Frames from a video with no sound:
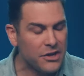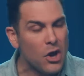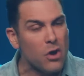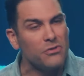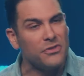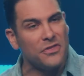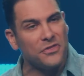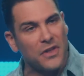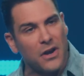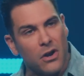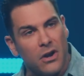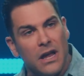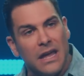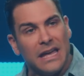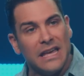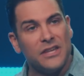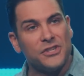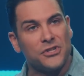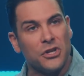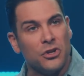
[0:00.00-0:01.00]
know that there
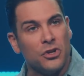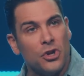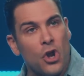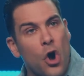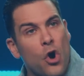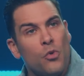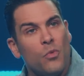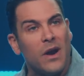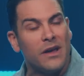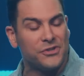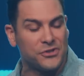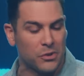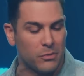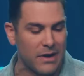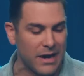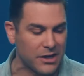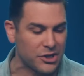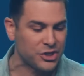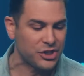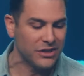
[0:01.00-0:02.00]
is no
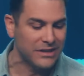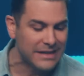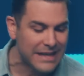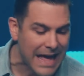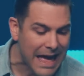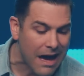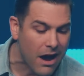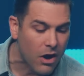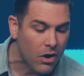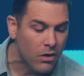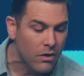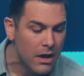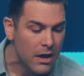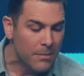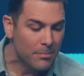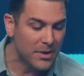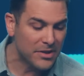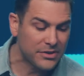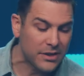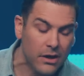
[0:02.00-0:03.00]
resurrection now,
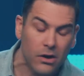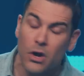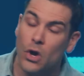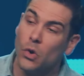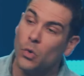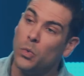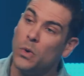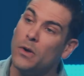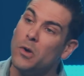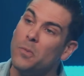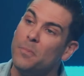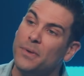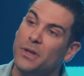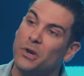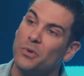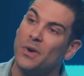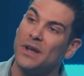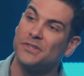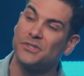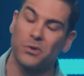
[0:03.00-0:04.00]
but there will be
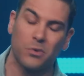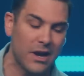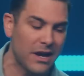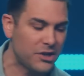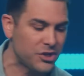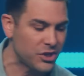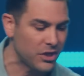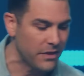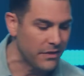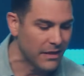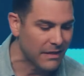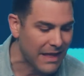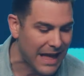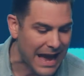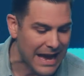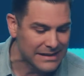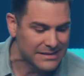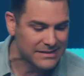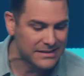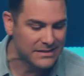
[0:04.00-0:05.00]
a resurrection in the
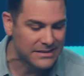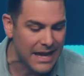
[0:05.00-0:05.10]
last